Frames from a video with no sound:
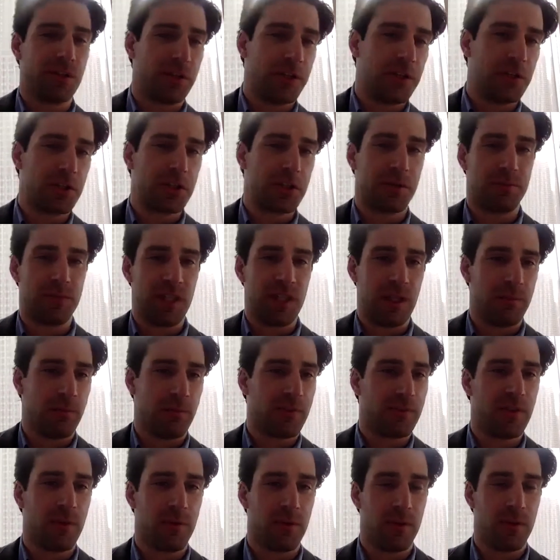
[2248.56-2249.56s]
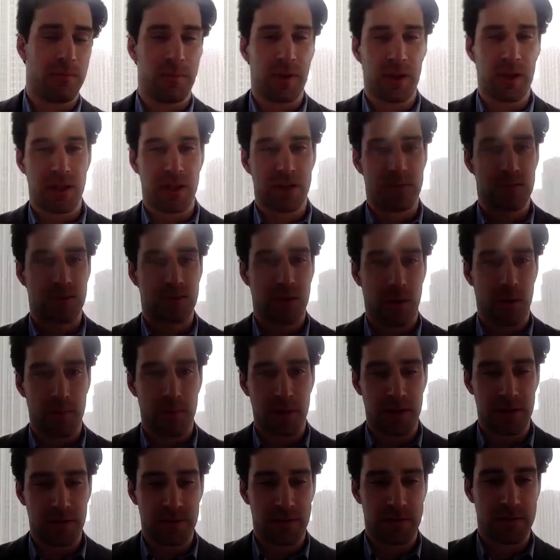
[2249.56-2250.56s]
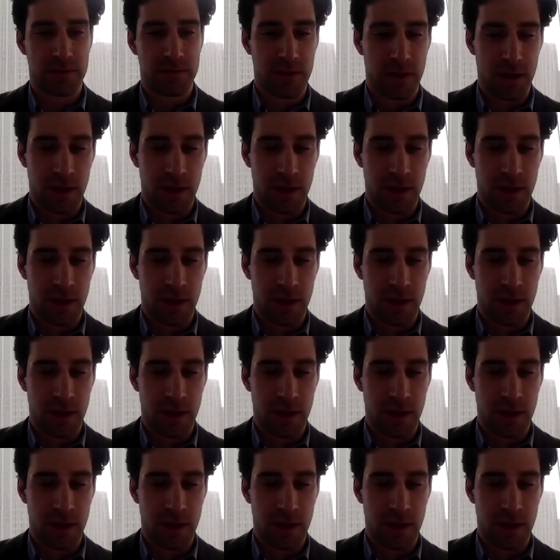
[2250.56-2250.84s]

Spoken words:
leadership team of some of the biggest companies,